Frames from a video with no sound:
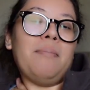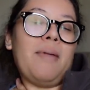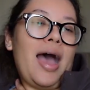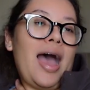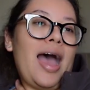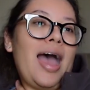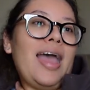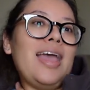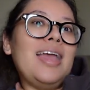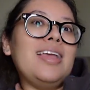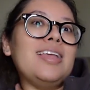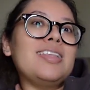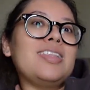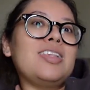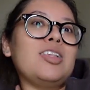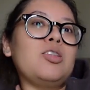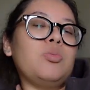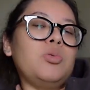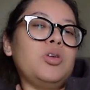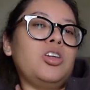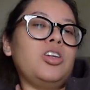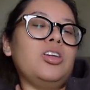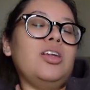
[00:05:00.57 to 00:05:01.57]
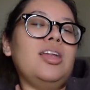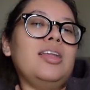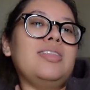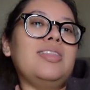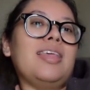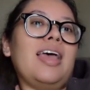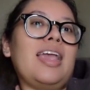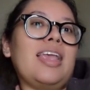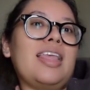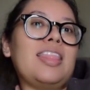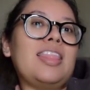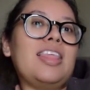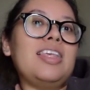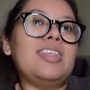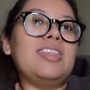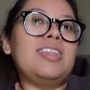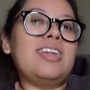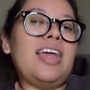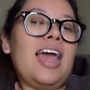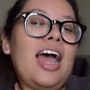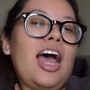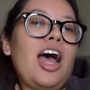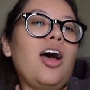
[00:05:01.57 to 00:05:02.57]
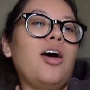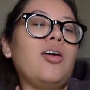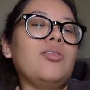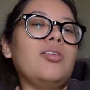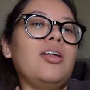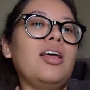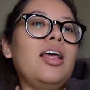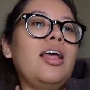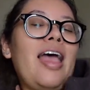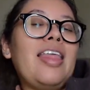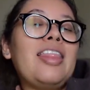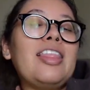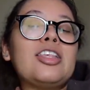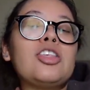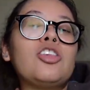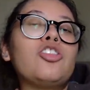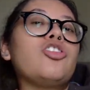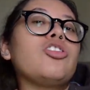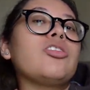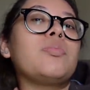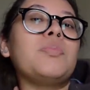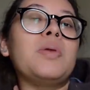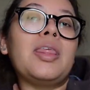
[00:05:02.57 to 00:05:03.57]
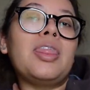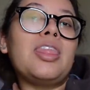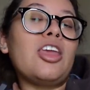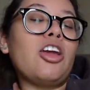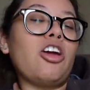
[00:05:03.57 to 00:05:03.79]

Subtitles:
My suspicion is like this town, and this is just me